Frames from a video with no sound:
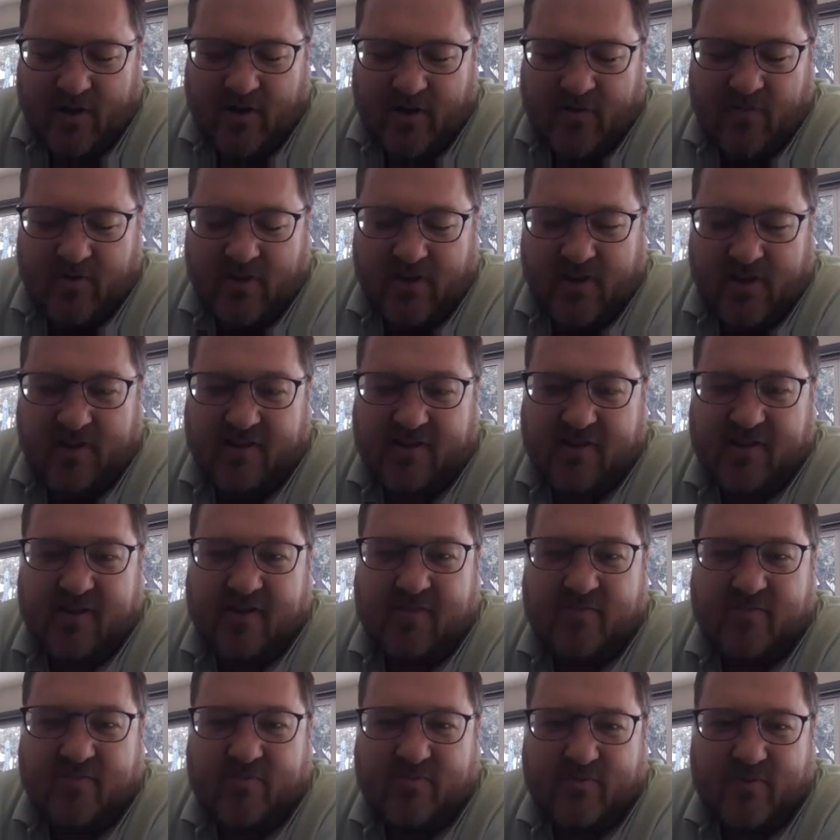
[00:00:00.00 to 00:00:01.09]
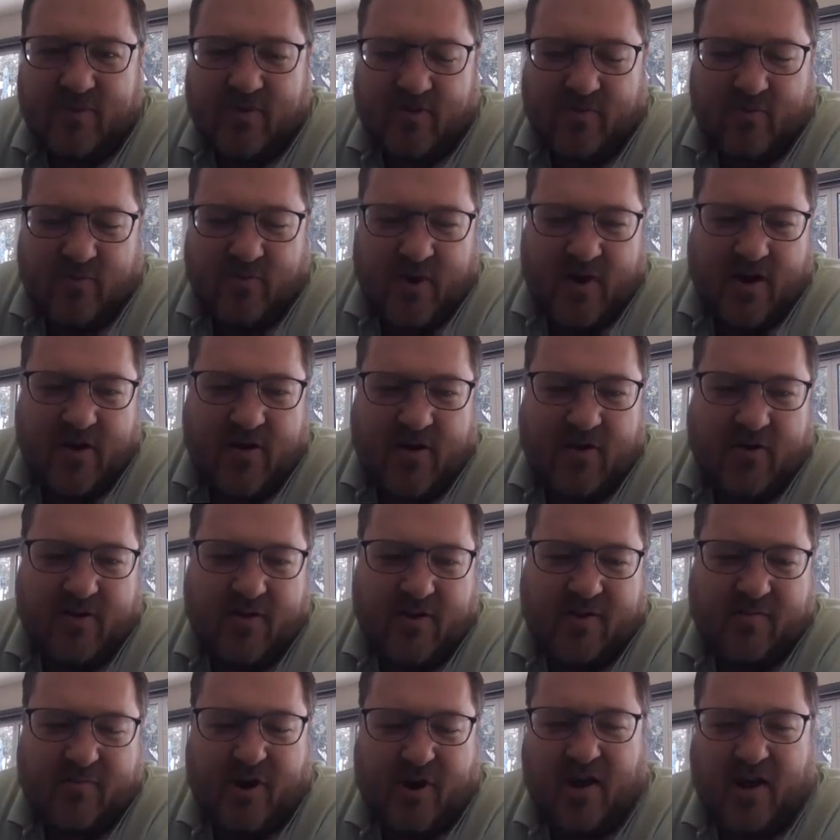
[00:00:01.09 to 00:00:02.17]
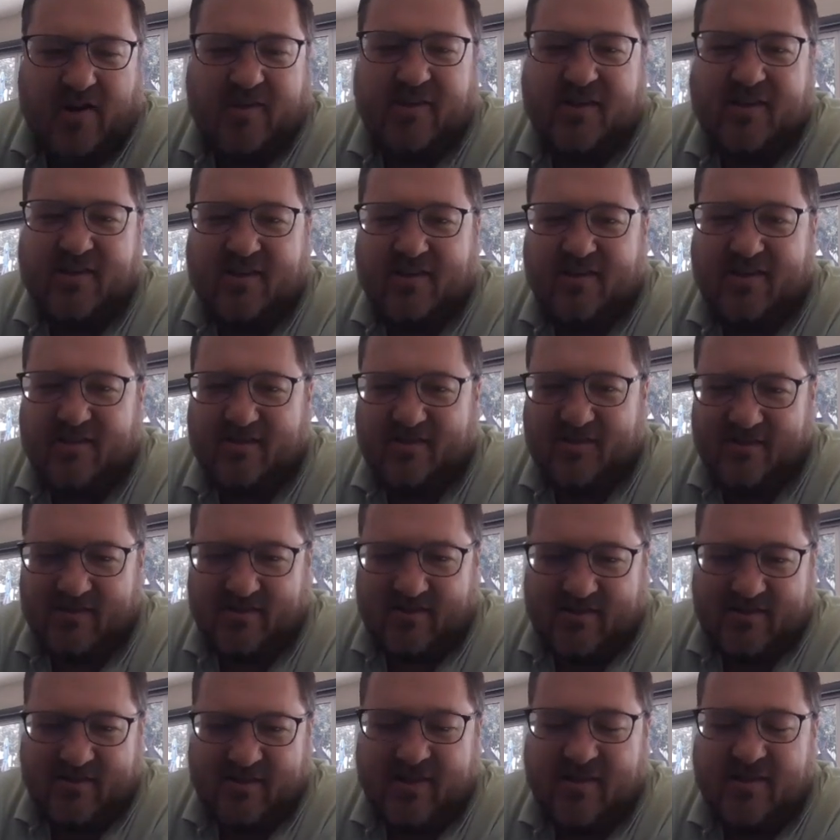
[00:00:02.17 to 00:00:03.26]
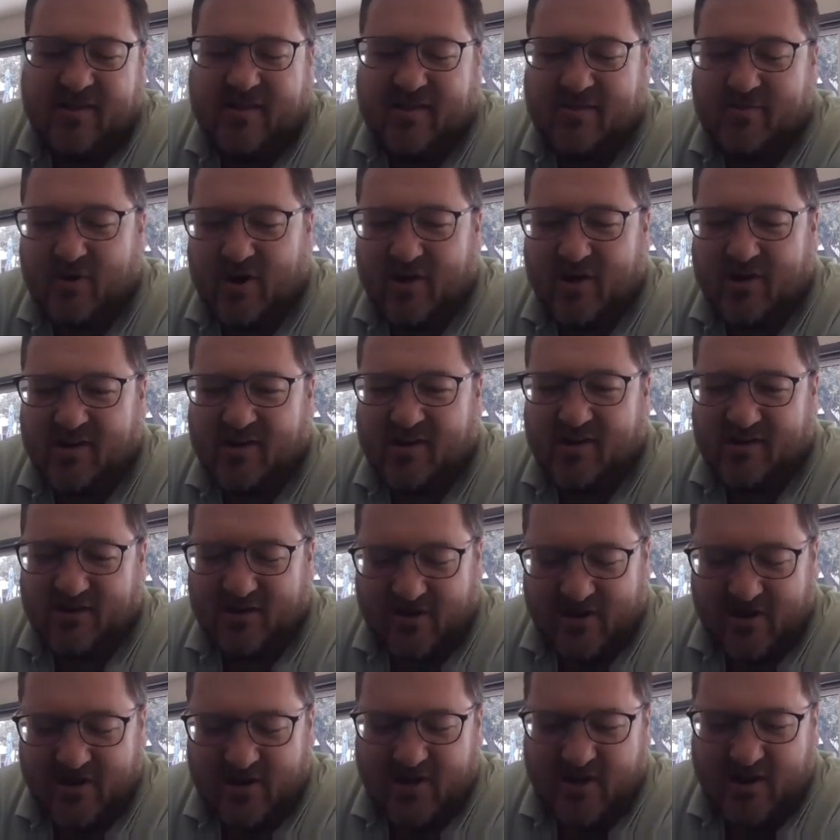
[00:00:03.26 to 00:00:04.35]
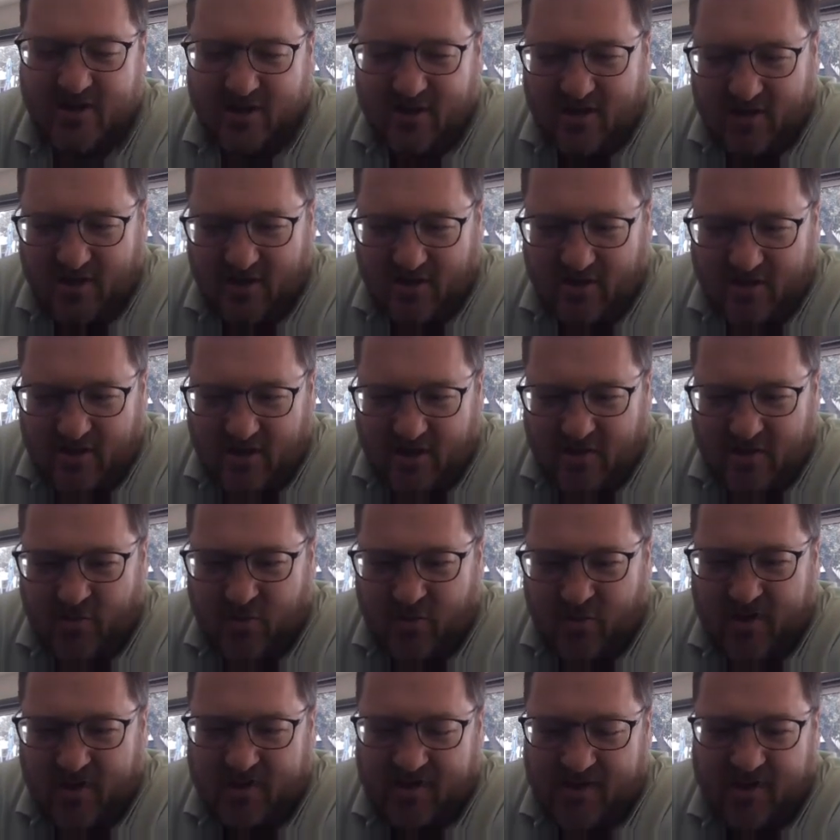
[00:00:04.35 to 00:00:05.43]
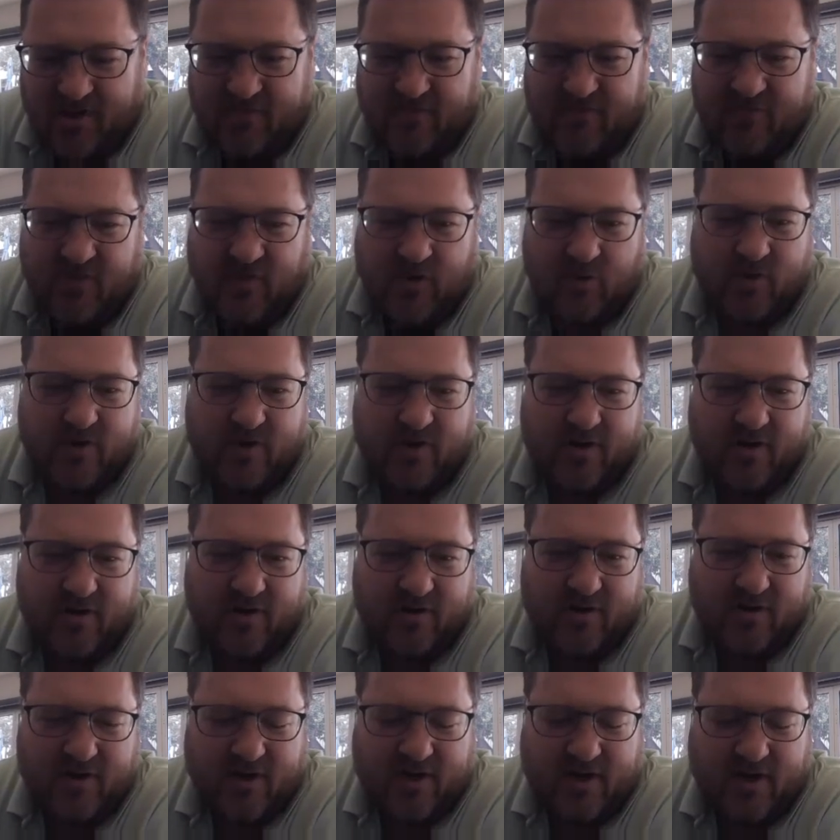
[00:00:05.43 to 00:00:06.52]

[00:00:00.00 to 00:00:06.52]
in releases where this process since this process started, we see fewer